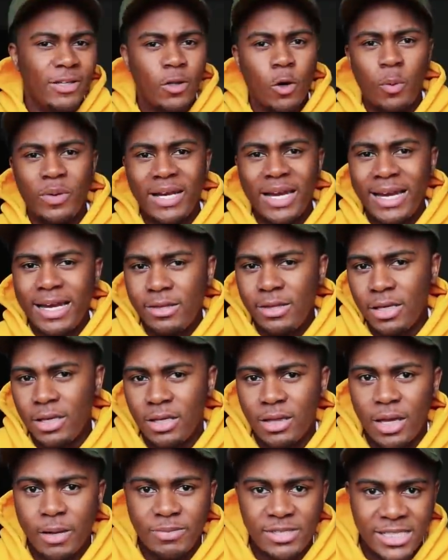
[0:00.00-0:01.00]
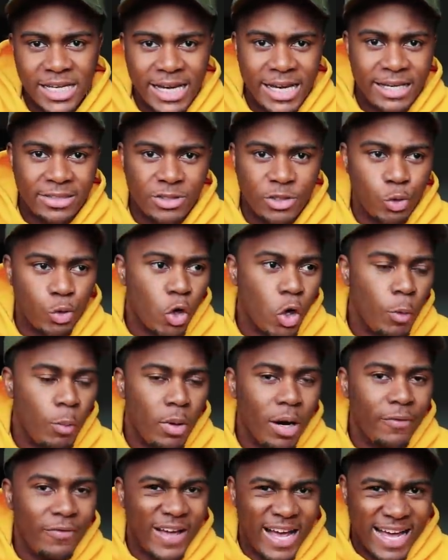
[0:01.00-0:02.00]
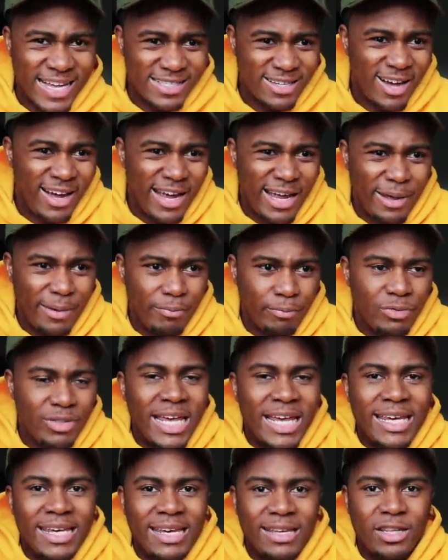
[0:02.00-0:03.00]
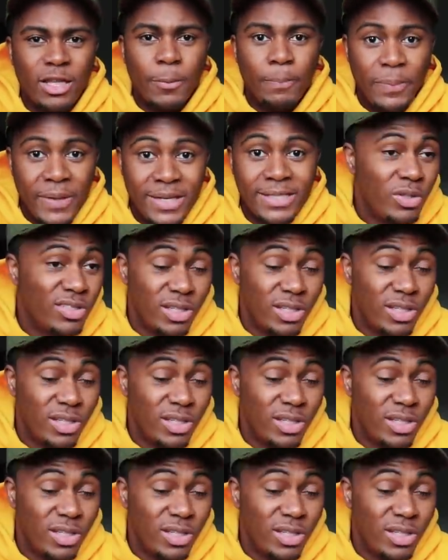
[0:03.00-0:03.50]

I don't want anything that I'm saying to come off as I am taking the piss,